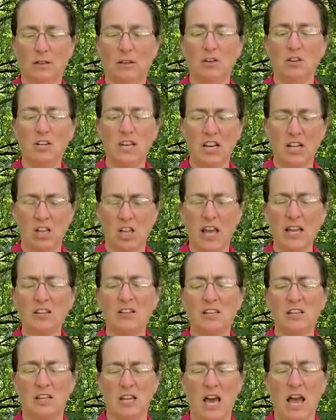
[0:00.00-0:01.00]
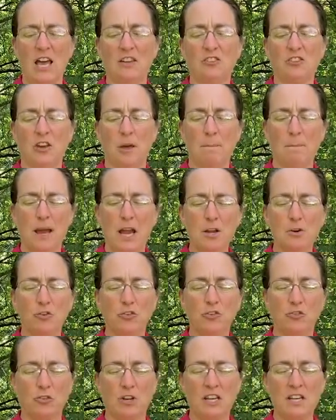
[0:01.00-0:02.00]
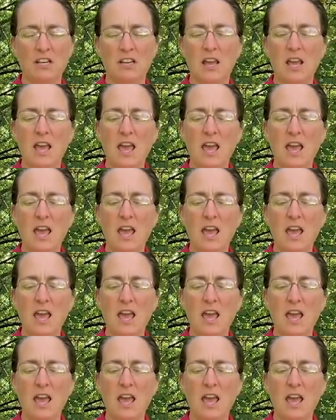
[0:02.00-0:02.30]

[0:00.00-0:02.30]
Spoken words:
neglected lots on Minor Street